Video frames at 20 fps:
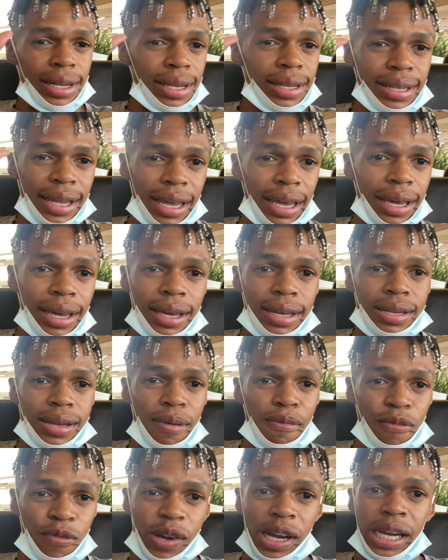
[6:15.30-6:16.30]
least I ate.
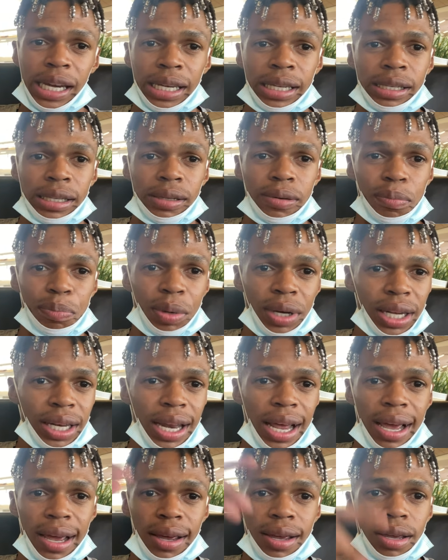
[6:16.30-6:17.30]
I'm fine. But,
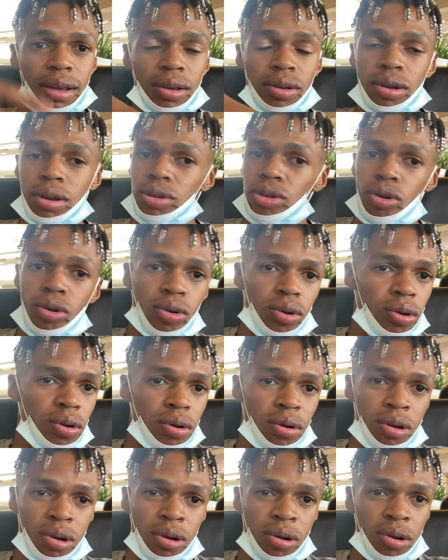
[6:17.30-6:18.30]
like, yo.
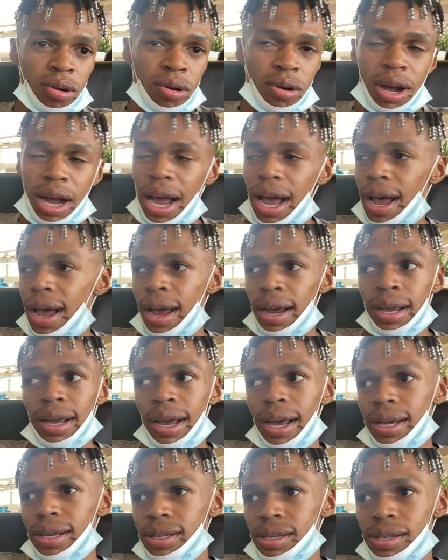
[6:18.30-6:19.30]
Ah,
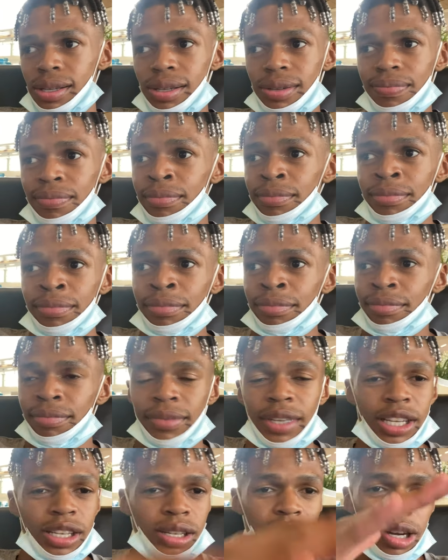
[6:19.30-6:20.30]
guys,
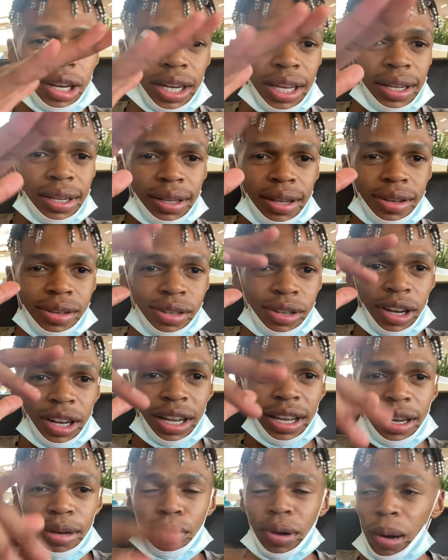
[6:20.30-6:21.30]
this is not it,
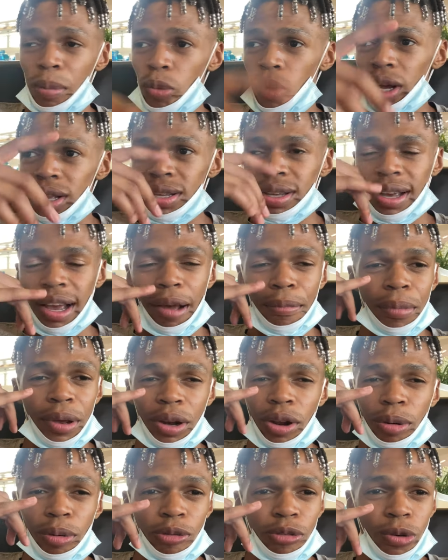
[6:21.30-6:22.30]
but I'm waiting. I've been
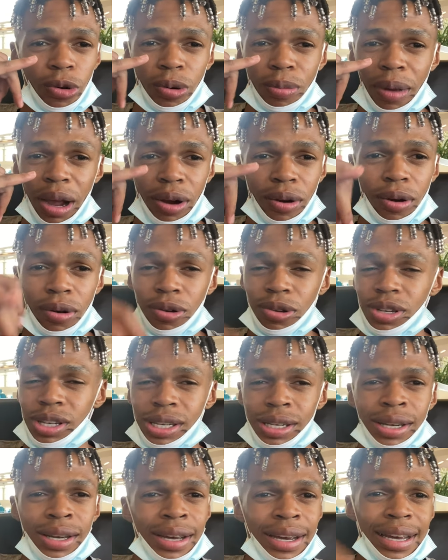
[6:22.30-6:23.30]
on the phone with my coach,
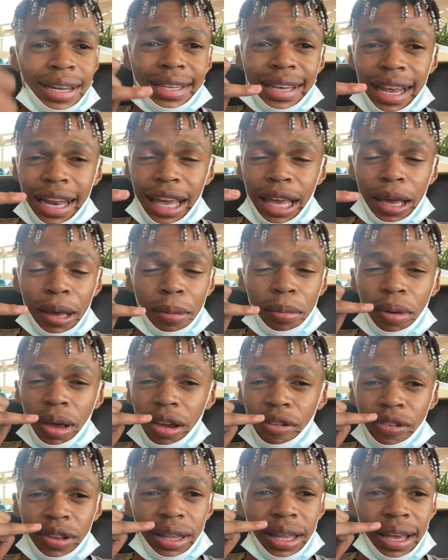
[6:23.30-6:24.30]
telling him
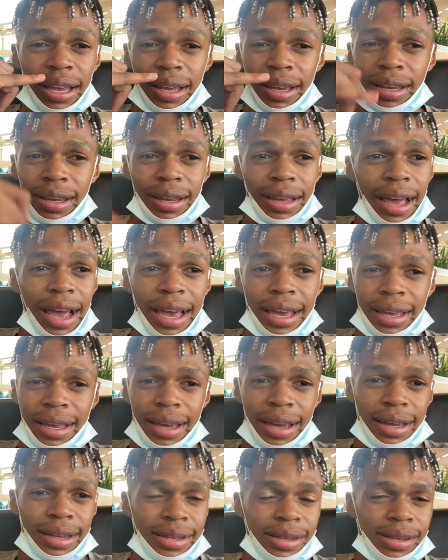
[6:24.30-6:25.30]
everything. Hey,
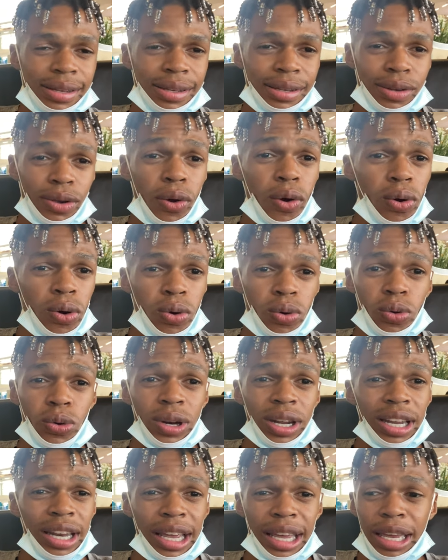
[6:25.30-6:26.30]
guys, yo, we
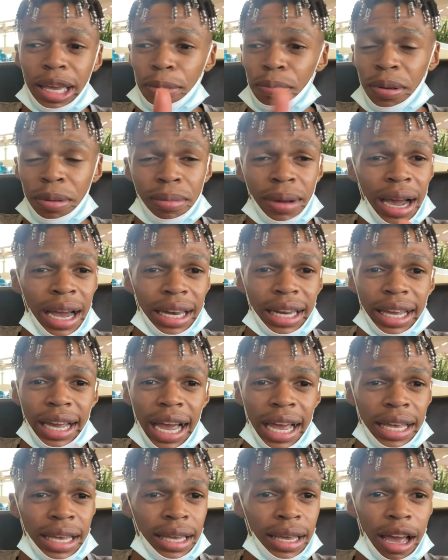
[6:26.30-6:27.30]
need to keep him mad, you
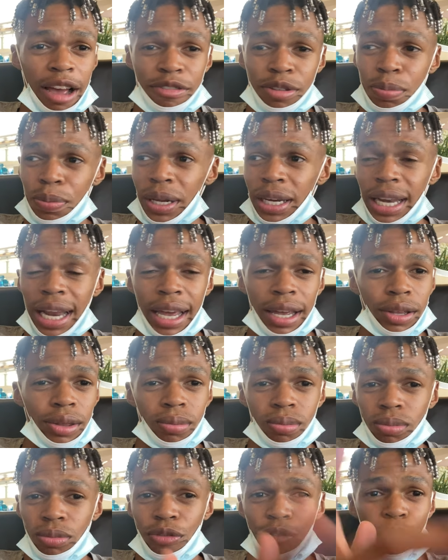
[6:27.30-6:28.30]
guys. I've spent like
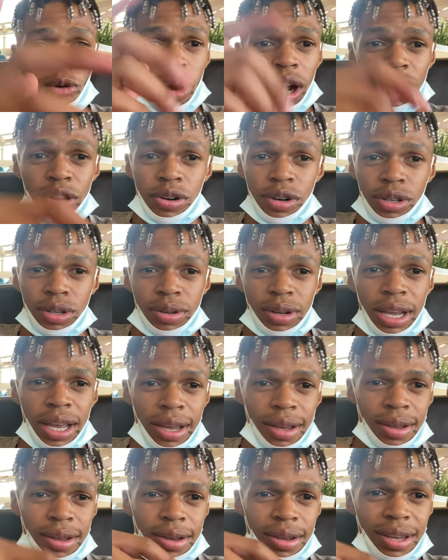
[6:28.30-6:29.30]
$400
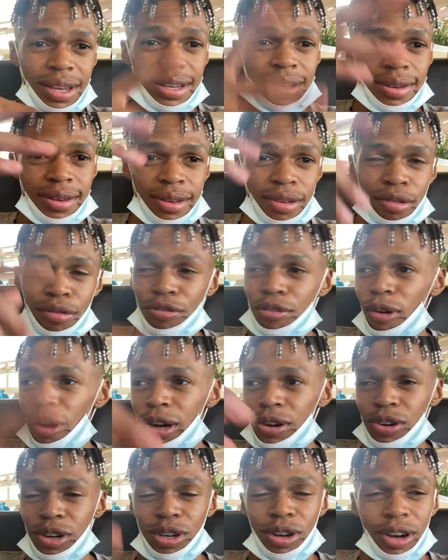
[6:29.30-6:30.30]
today, easy,
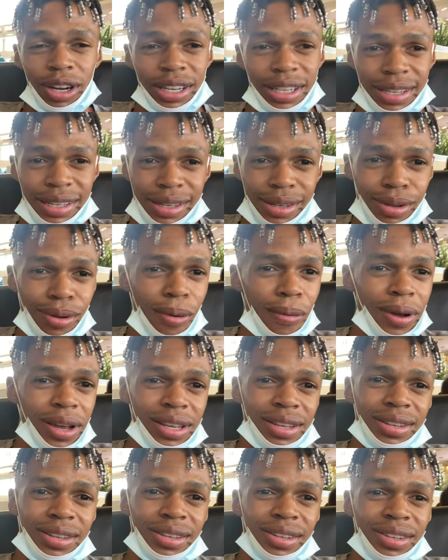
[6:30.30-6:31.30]
$400, no ways.